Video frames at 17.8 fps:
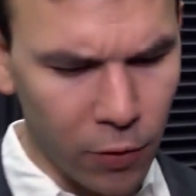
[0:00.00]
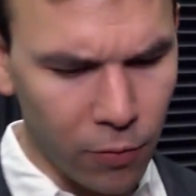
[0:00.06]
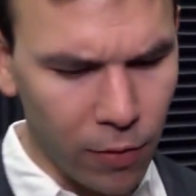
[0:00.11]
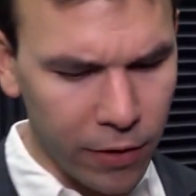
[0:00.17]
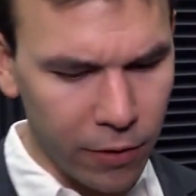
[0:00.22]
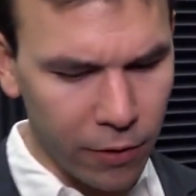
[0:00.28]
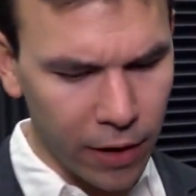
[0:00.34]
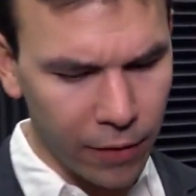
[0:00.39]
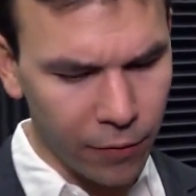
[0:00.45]
you're
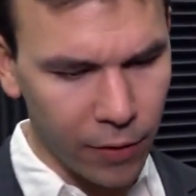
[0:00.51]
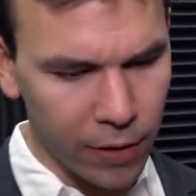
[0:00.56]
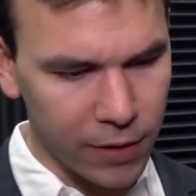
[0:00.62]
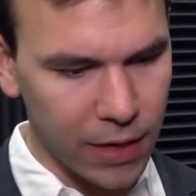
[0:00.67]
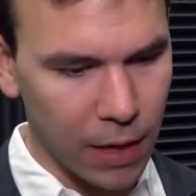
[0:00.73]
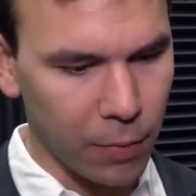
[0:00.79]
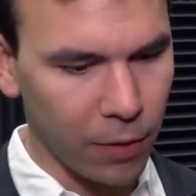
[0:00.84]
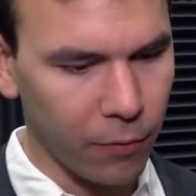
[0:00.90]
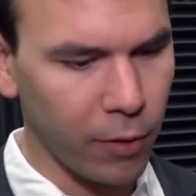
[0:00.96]
rendering, for
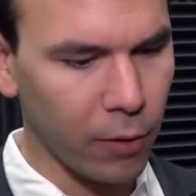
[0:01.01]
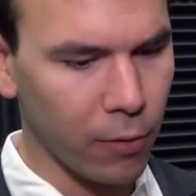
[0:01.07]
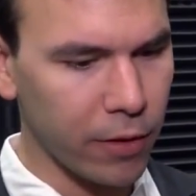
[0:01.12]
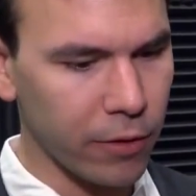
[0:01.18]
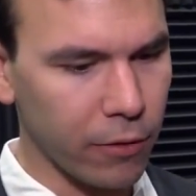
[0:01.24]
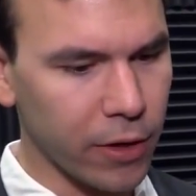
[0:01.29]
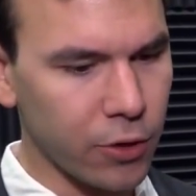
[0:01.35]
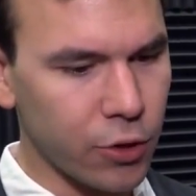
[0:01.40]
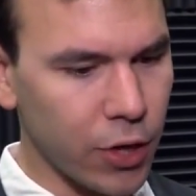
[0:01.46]
example, if we were
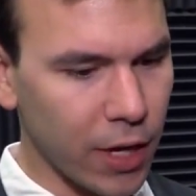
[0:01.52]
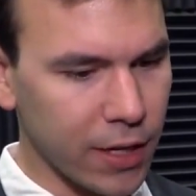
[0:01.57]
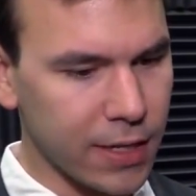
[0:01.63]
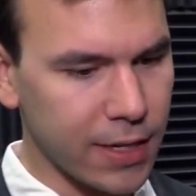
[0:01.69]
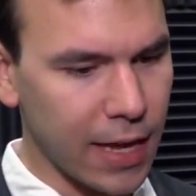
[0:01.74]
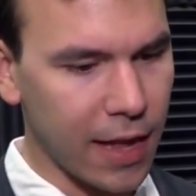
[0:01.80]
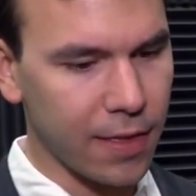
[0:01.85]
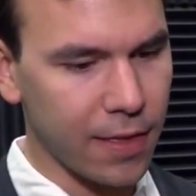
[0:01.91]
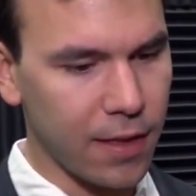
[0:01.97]
rendering
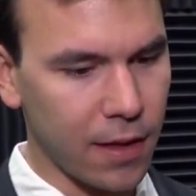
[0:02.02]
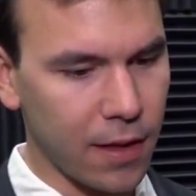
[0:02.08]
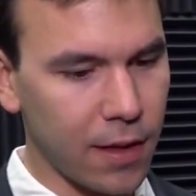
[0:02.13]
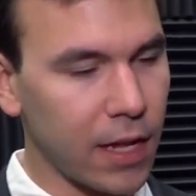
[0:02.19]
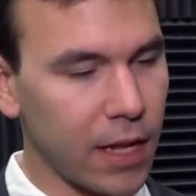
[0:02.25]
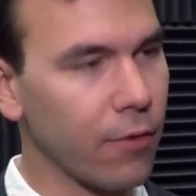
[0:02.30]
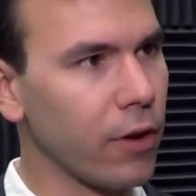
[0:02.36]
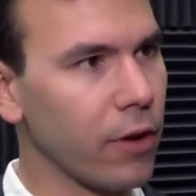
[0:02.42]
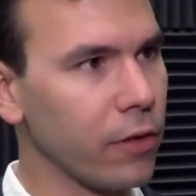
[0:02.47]
just at the
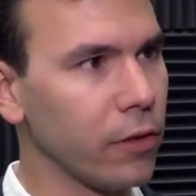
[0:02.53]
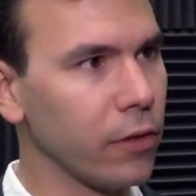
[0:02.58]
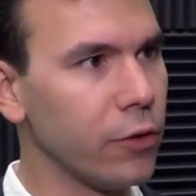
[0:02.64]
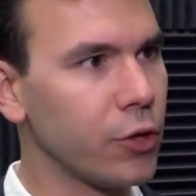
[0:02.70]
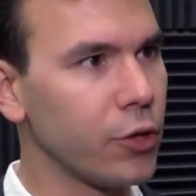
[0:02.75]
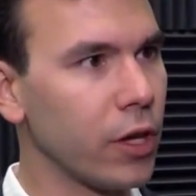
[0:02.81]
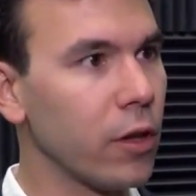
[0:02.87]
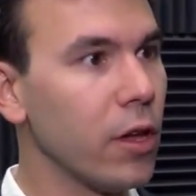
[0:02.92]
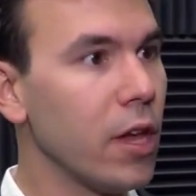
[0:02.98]
native
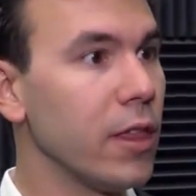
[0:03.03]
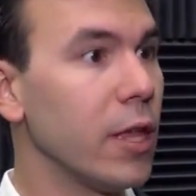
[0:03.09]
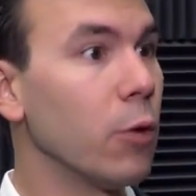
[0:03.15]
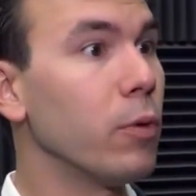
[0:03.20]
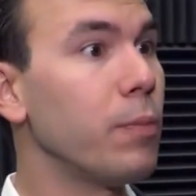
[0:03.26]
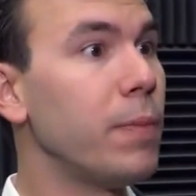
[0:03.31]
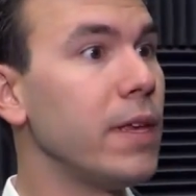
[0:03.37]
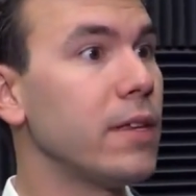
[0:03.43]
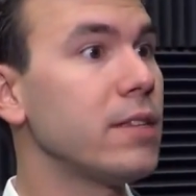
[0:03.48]
resolution, there
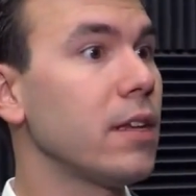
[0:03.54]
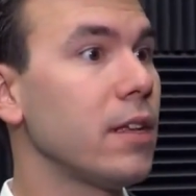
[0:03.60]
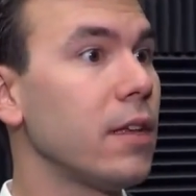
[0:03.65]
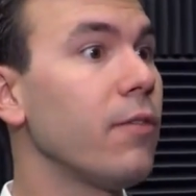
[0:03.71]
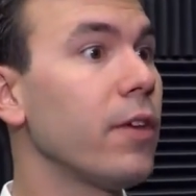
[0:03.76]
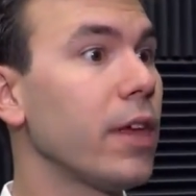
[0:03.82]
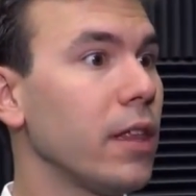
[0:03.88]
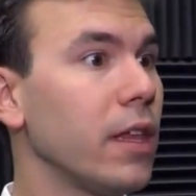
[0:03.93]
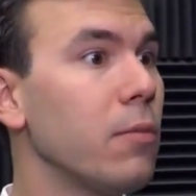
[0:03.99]
would be
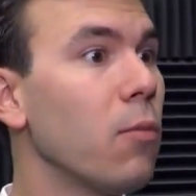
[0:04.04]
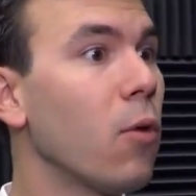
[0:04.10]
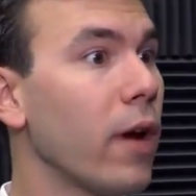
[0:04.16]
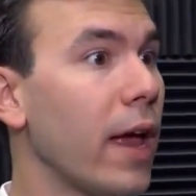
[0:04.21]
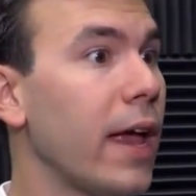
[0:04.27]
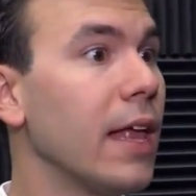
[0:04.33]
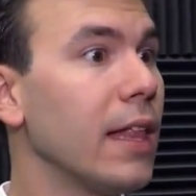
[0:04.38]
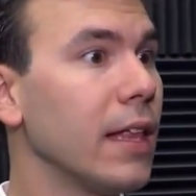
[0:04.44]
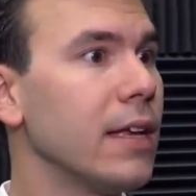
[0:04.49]
significantly
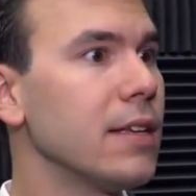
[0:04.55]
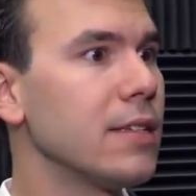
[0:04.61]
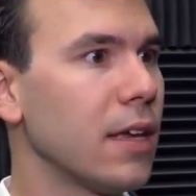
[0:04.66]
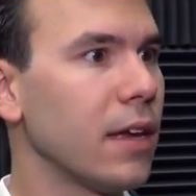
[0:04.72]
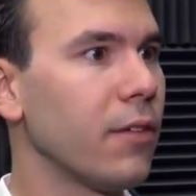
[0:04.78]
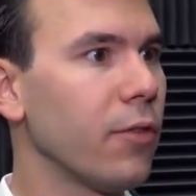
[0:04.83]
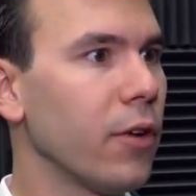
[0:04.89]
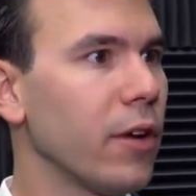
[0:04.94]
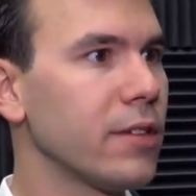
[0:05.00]
more
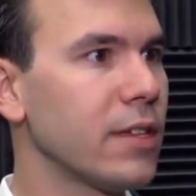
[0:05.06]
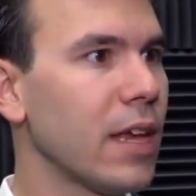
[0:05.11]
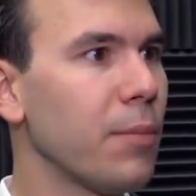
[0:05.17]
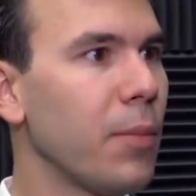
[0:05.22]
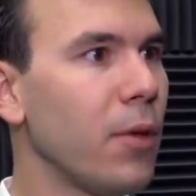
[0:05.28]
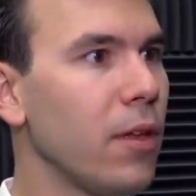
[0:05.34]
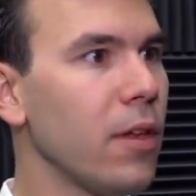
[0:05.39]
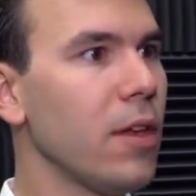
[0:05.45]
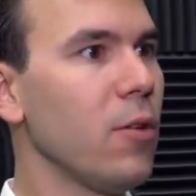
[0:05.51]
aliasing, for
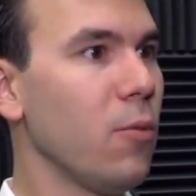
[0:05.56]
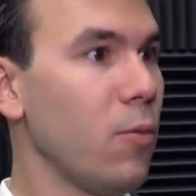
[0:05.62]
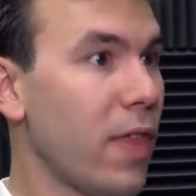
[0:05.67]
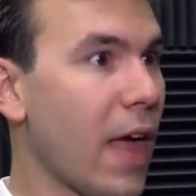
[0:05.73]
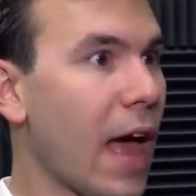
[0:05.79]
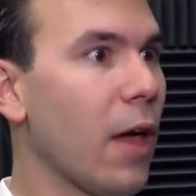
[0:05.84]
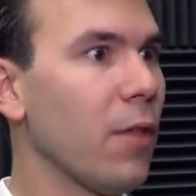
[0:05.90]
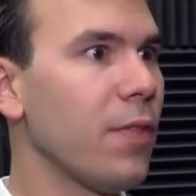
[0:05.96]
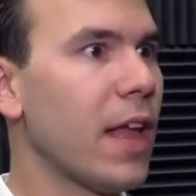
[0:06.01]
example,
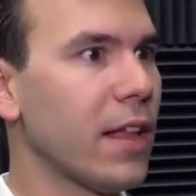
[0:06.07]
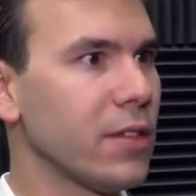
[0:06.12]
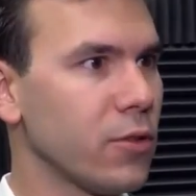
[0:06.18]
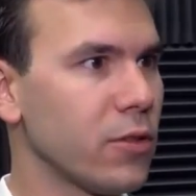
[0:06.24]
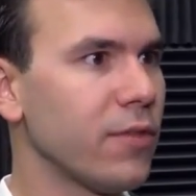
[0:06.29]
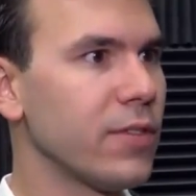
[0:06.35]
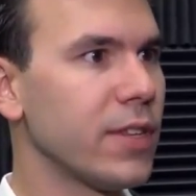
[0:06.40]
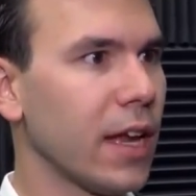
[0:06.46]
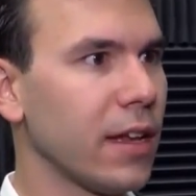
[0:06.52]
without that
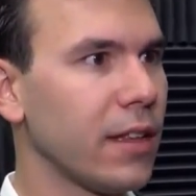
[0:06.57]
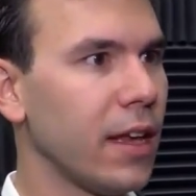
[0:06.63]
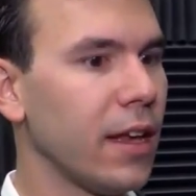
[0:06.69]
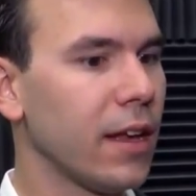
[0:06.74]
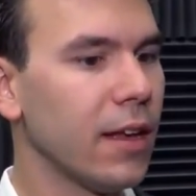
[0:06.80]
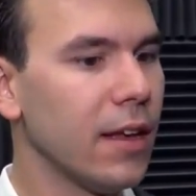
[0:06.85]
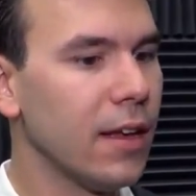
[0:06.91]
sort of technique.